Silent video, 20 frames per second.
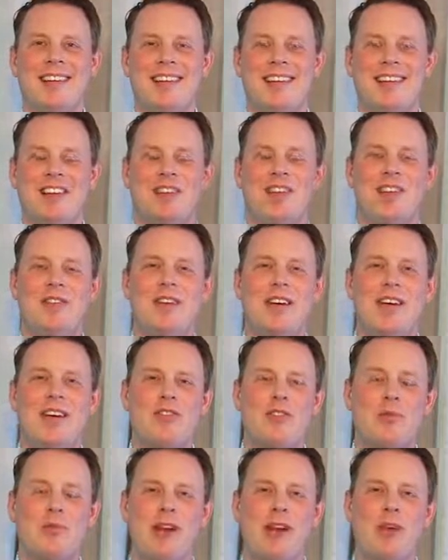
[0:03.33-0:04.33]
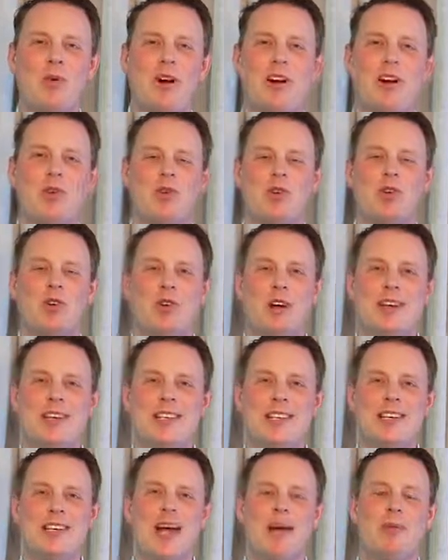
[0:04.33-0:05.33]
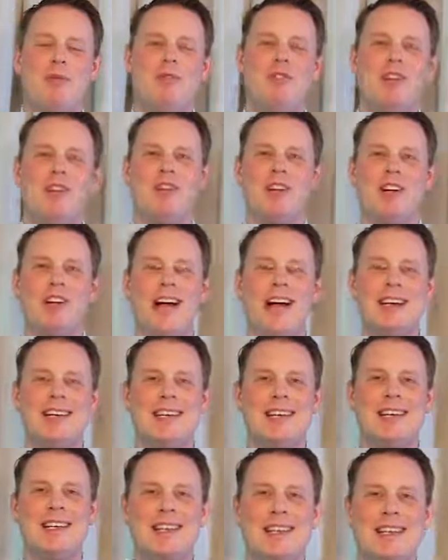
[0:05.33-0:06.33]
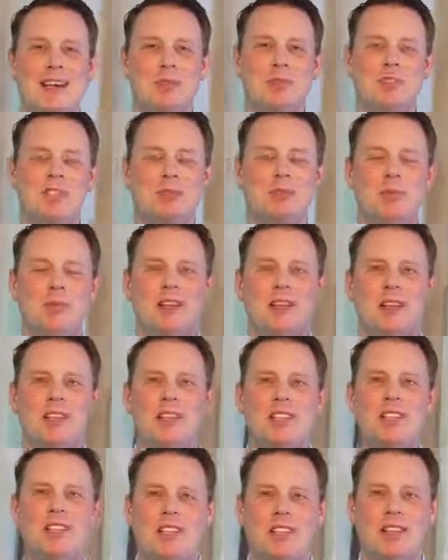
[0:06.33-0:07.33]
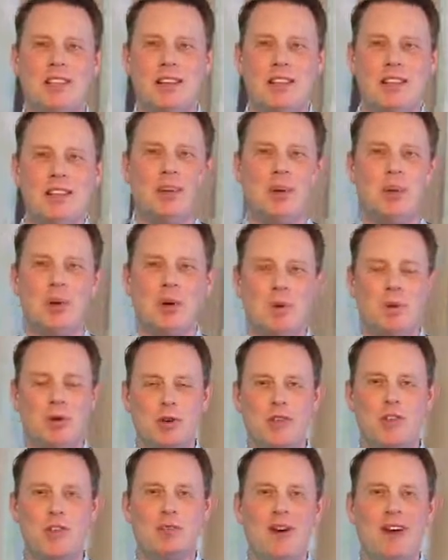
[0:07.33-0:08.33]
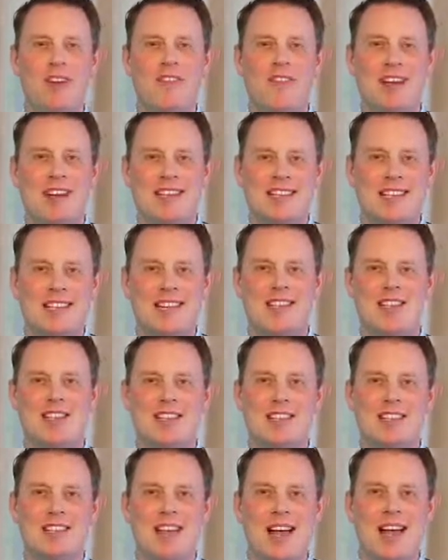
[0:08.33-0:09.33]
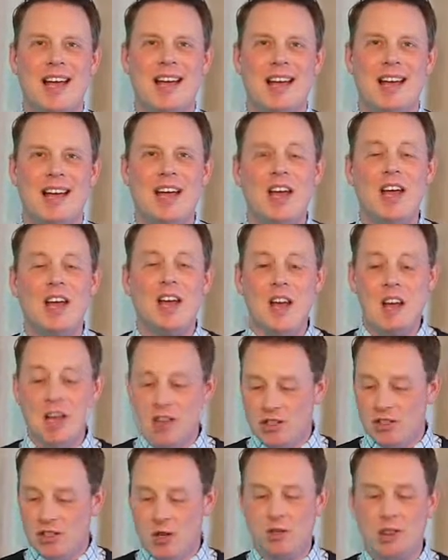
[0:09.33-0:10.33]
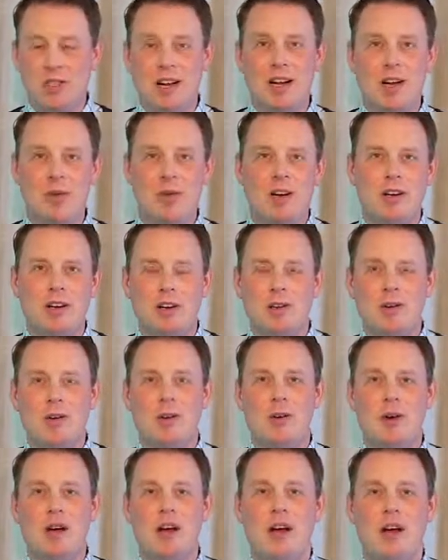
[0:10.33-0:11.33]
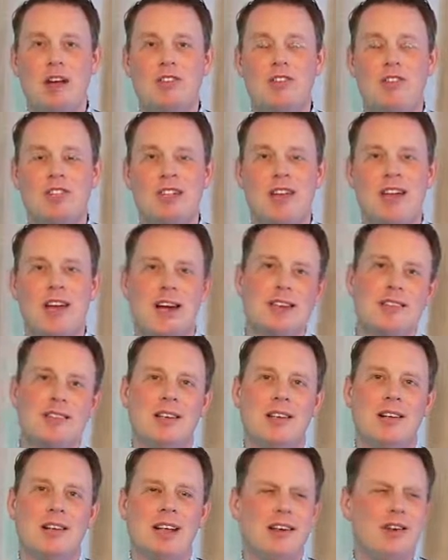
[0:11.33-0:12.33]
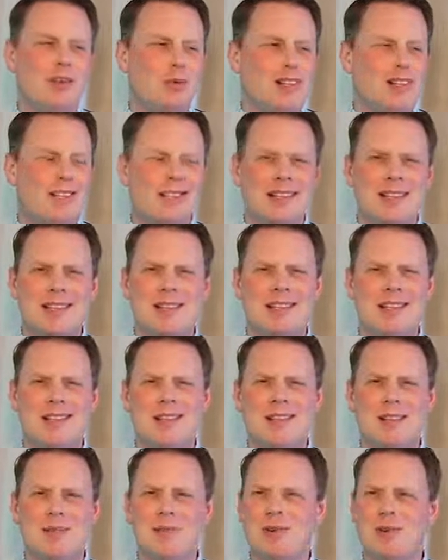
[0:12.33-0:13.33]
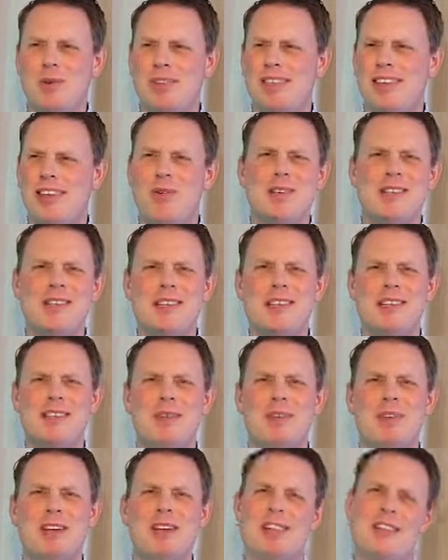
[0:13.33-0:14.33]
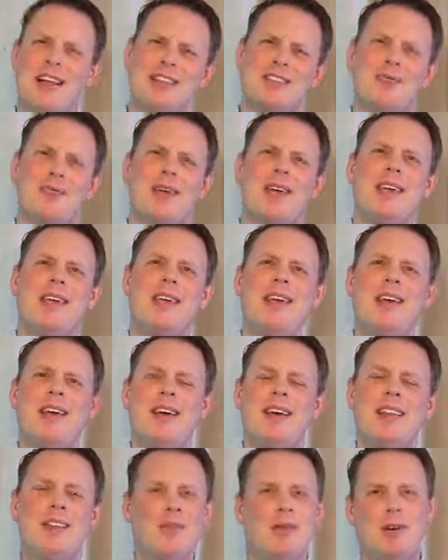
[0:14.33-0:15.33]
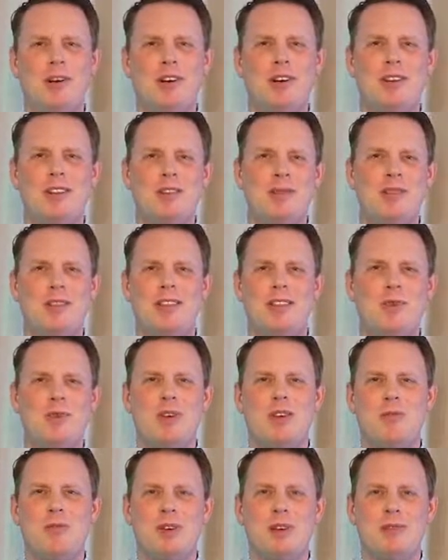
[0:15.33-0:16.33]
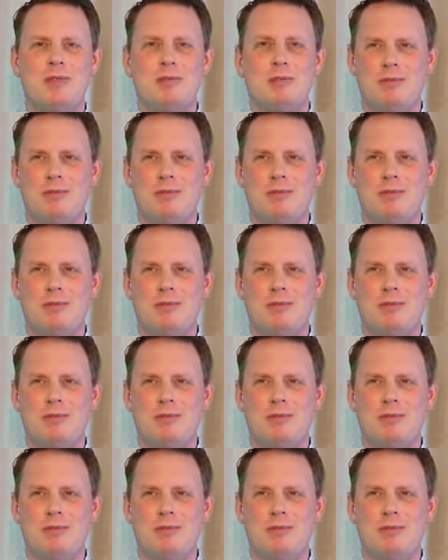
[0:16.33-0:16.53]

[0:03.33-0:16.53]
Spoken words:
Good evening, everybody. Welcome to Crazy Cabin Fever Cocktails. I am Tim Little of Distilled Living, and we are produced by Fascination Design. So tonight I want to do a gin cocktail. I know we said something, we think we said something last week, that we were going to do something this week, but